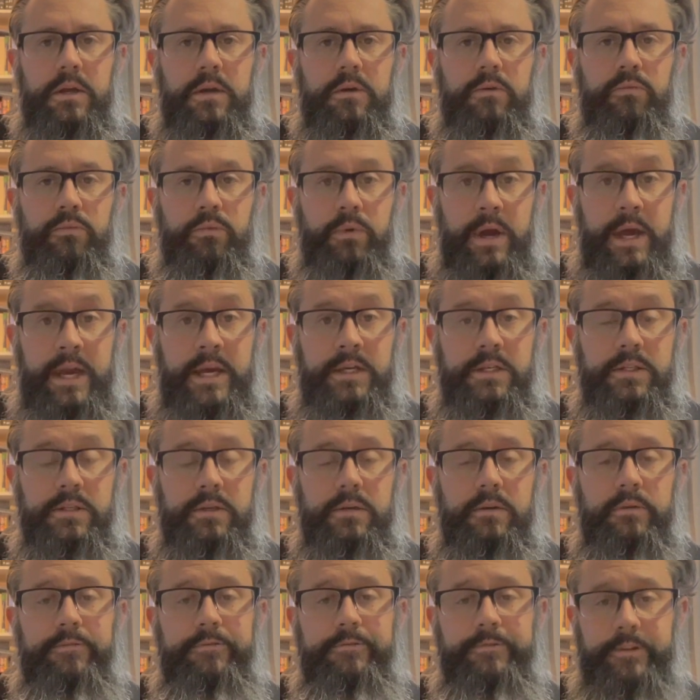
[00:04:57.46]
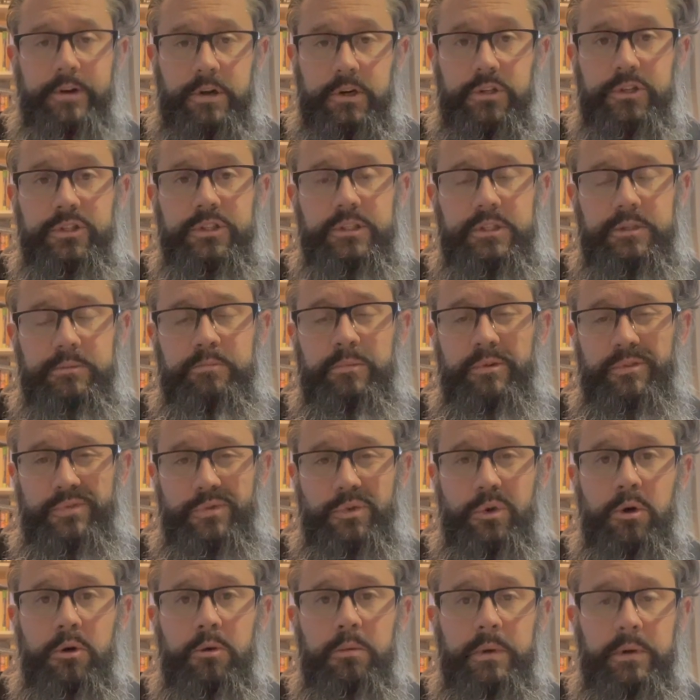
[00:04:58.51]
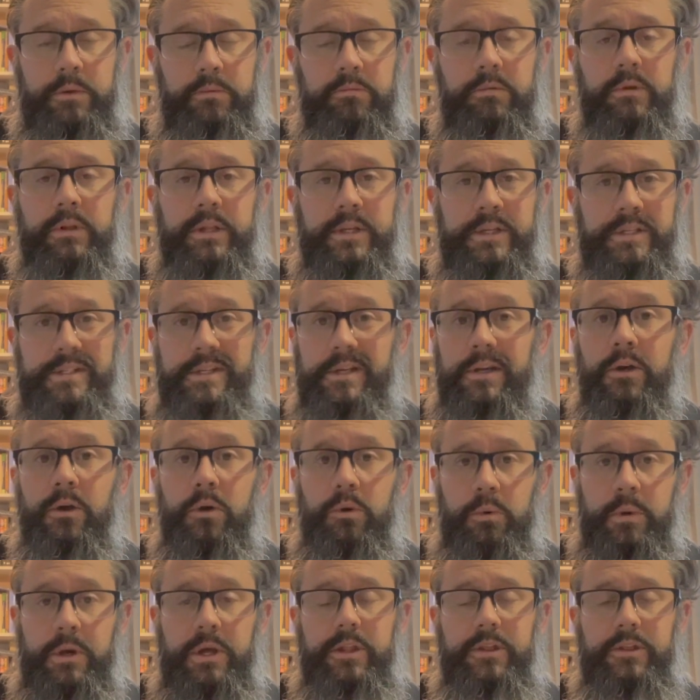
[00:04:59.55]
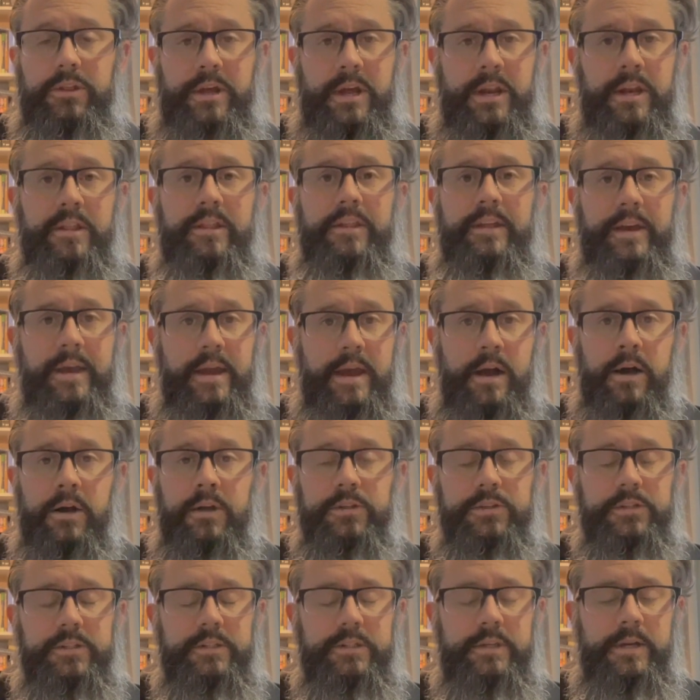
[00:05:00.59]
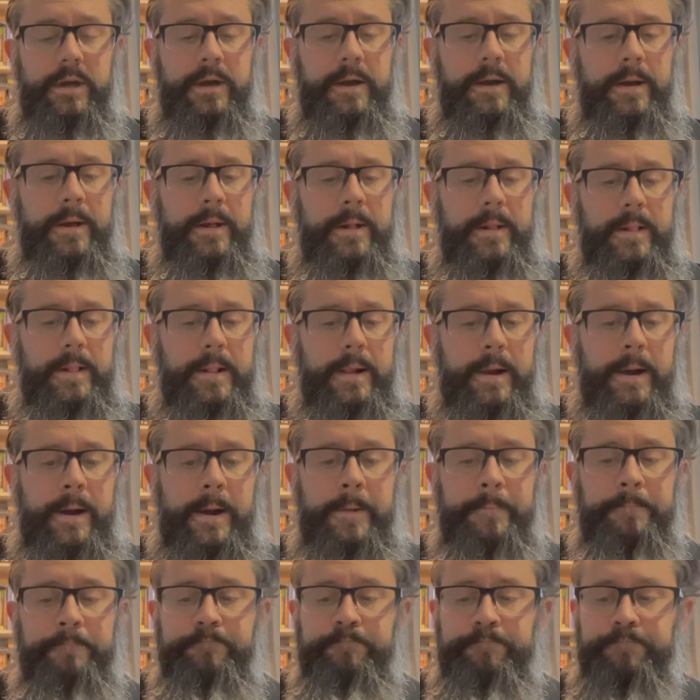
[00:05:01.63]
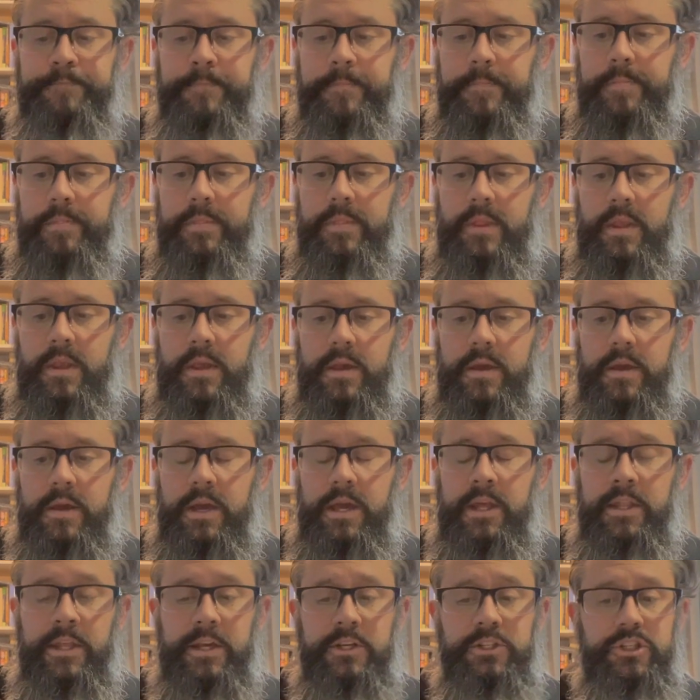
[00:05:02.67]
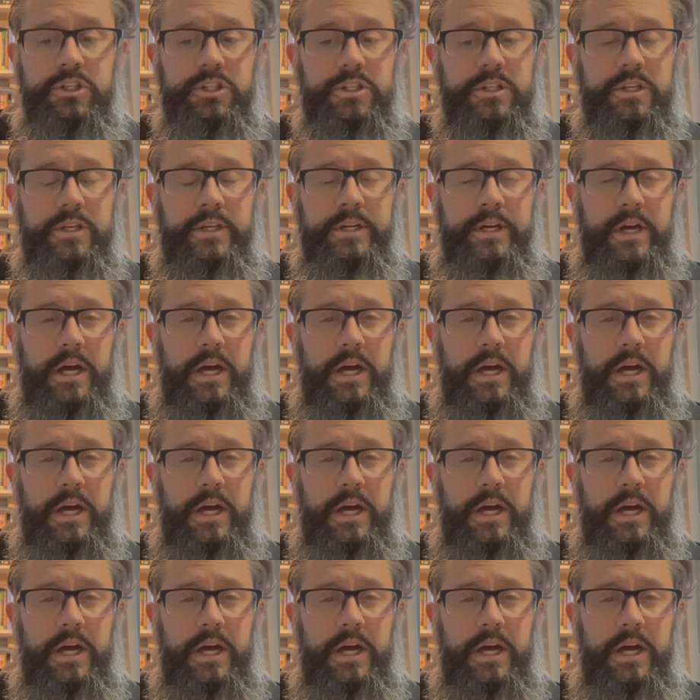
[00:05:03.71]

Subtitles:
right first before we really deal with anything else. And that's just going to